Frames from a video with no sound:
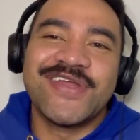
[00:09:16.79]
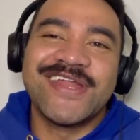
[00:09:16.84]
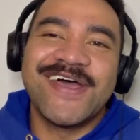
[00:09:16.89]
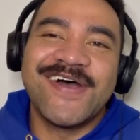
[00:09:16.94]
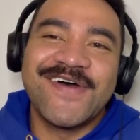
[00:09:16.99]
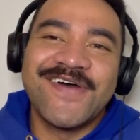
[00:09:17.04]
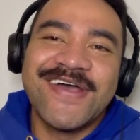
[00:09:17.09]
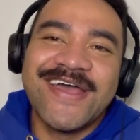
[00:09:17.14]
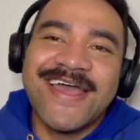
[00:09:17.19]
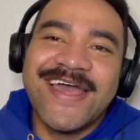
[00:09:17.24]

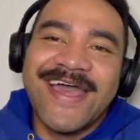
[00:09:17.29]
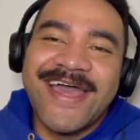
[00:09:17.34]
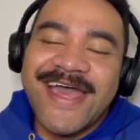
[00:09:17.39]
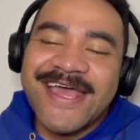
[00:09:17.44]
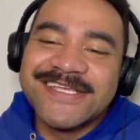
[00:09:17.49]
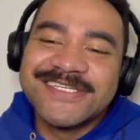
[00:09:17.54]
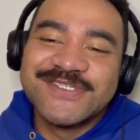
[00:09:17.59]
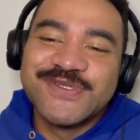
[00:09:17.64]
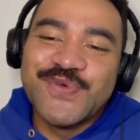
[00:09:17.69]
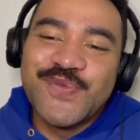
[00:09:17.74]
Now,
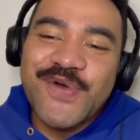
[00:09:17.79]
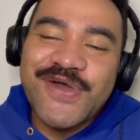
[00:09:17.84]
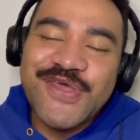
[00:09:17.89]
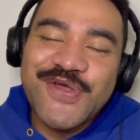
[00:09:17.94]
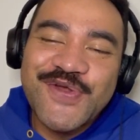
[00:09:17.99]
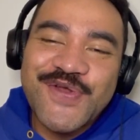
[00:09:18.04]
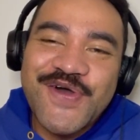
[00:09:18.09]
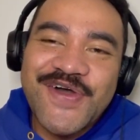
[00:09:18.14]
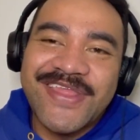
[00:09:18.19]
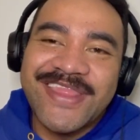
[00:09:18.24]
as to whether
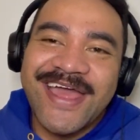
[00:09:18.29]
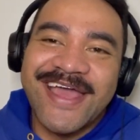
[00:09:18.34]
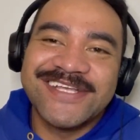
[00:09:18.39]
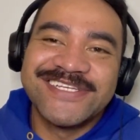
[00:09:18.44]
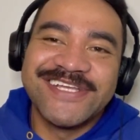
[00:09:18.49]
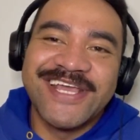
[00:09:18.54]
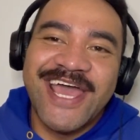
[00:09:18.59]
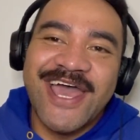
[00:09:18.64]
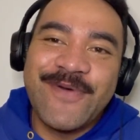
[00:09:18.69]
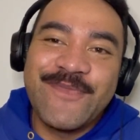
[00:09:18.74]
or not that
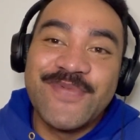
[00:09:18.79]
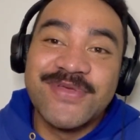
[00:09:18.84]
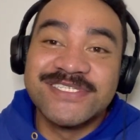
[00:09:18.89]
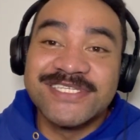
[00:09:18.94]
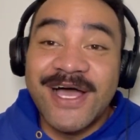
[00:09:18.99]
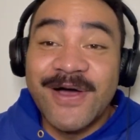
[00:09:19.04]
actually happens,